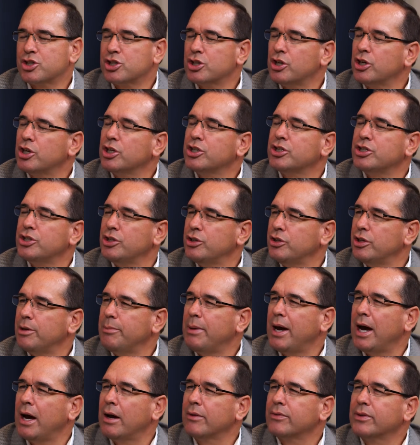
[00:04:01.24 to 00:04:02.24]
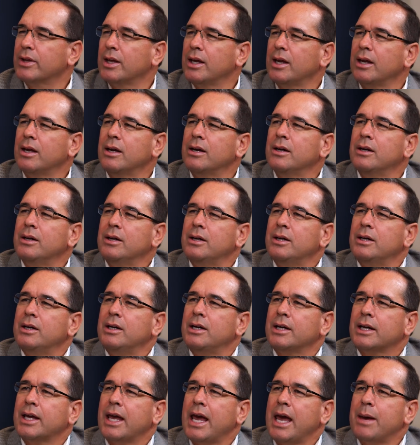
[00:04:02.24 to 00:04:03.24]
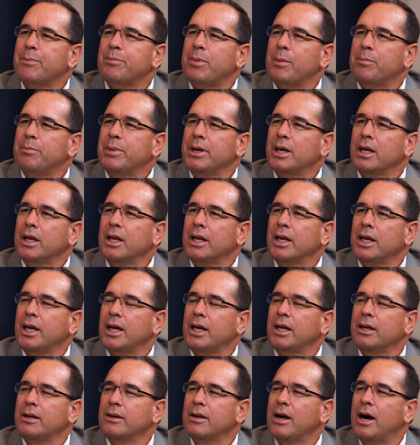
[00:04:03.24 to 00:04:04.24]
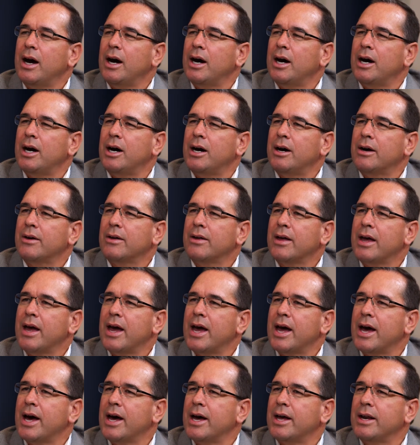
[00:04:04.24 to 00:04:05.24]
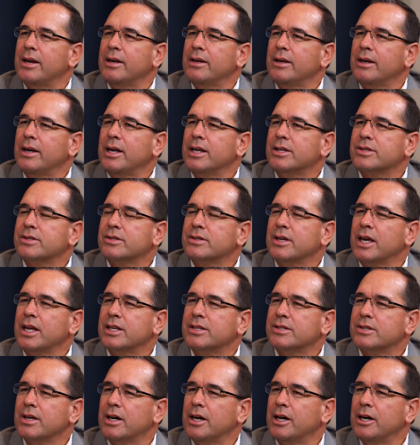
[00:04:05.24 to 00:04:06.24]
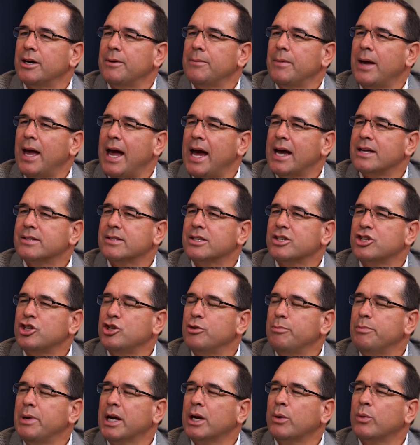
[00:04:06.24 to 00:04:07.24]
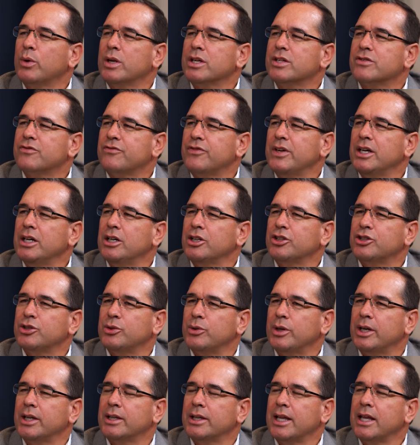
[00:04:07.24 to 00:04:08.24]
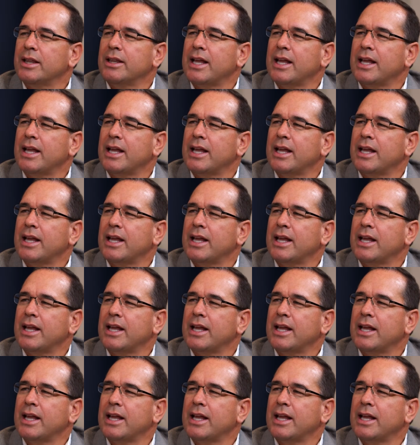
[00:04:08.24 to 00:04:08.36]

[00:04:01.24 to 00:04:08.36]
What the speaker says: certitude about the capability and it has this ubiquitous feel to it,